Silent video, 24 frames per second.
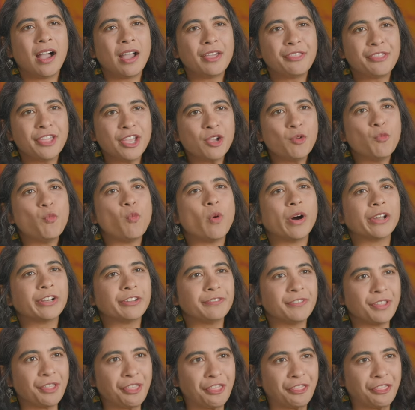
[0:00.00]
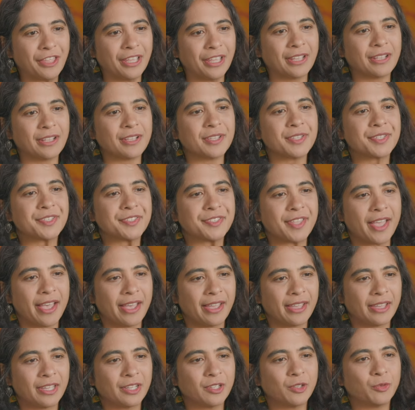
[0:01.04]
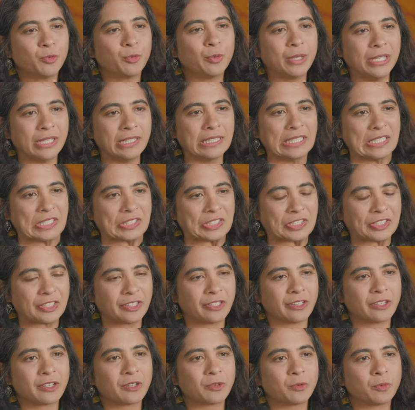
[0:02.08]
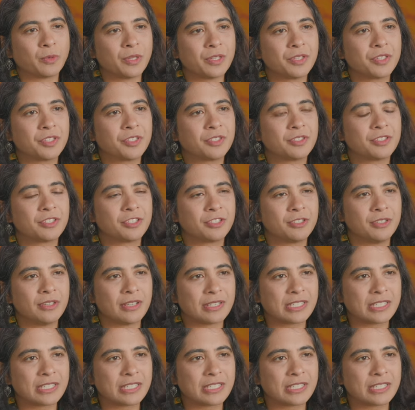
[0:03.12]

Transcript: I think one of the things that we learned was,